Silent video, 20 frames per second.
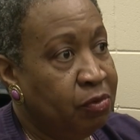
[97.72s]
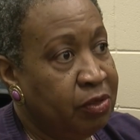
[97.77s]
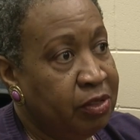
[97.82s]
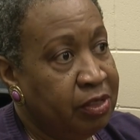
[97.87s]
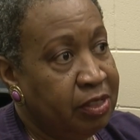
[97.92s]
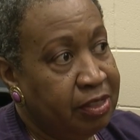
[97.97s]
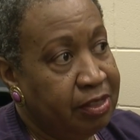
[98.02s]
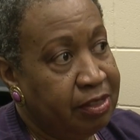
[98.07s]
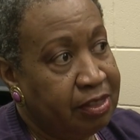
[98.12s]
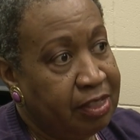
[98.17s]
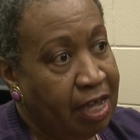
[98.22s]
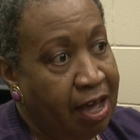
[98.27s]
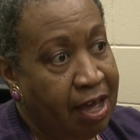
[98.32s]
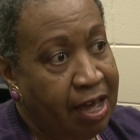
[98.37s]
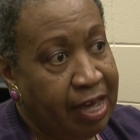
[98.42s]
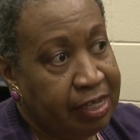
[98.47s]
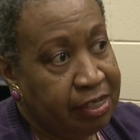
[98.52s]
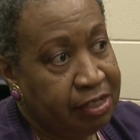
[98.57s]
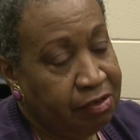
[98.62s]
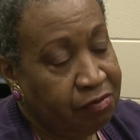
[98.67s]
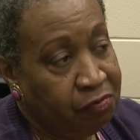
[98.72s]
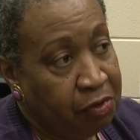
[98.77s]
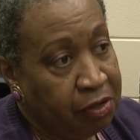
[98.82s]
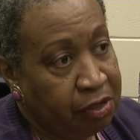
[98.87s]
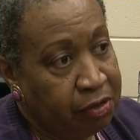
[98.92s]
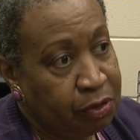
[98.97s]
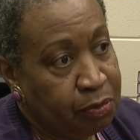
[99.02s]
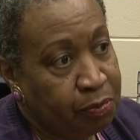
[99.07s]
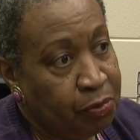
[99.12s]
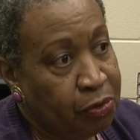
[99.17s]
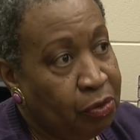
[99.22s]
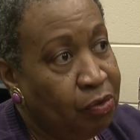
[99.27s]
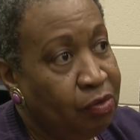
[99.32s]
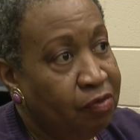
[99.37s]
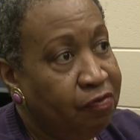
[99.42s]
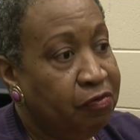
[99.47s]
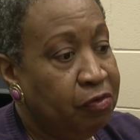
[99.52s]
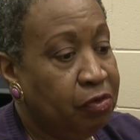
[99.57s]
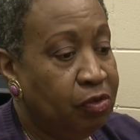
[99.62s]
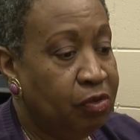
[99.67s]
was the height of what is
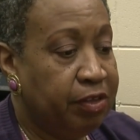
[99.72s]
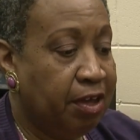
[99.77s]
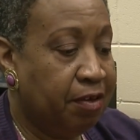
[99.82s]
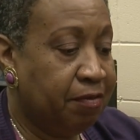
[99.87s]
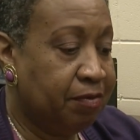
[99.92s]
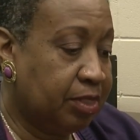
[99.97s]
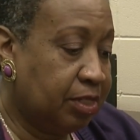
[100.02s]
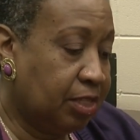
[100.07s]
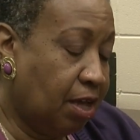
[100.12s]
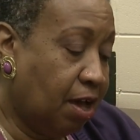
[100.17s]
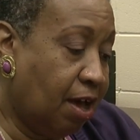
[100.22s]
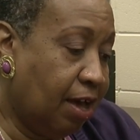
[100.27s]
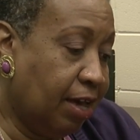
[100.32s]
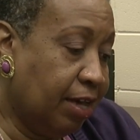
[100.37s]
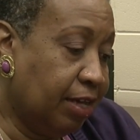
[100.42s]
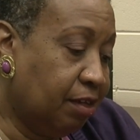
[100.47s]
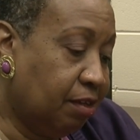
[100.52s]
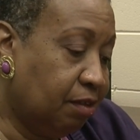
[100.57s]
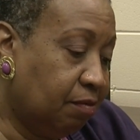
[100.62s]
beautiful, that was the height